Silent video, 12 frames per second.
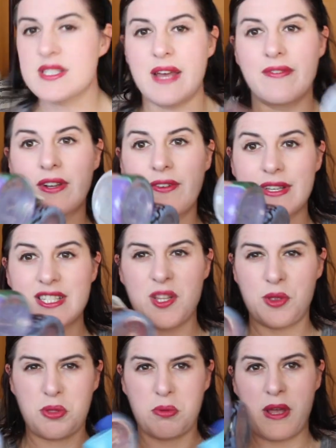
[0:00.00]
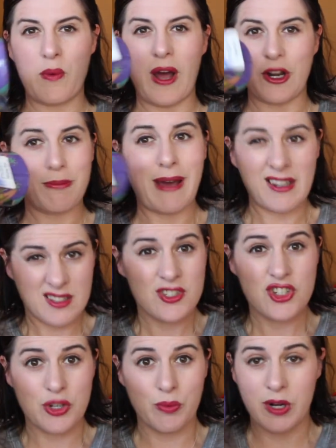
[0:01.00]
the 7 of us, 3 water
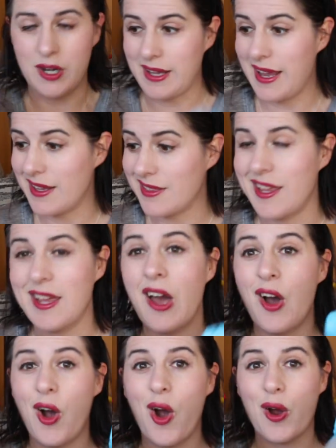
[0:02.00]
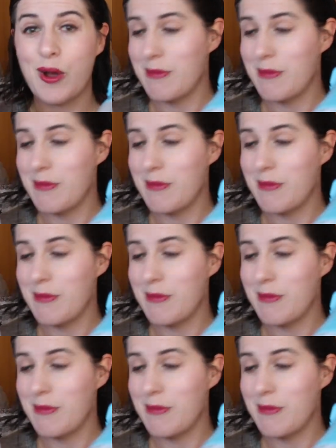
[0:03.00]
bottles should work, and they are